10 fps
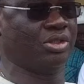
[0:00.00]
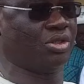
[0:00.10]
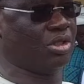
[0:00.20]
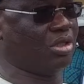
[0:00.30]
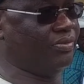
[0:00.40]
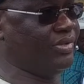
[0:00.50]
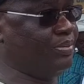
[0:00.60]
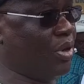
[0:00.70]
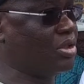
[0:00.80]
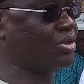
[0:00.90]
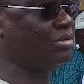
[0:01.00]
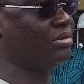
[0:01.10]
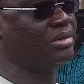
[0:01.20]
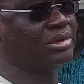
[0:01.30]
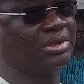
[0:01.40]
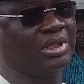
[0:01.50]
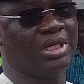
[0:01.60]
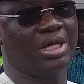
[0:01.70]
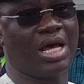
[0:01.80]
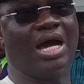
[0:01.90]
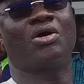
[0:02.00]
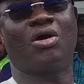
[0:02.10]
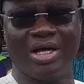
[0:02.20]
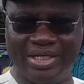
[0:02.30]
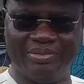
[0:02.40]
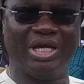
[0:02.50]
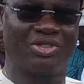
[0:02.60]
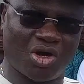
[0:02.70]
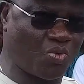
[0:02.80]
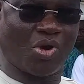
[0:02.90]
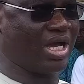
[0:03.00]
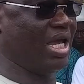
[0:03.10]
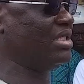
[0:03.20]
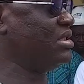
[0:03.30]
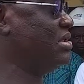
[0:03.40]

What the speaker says: the road of the port and call him a dock worker.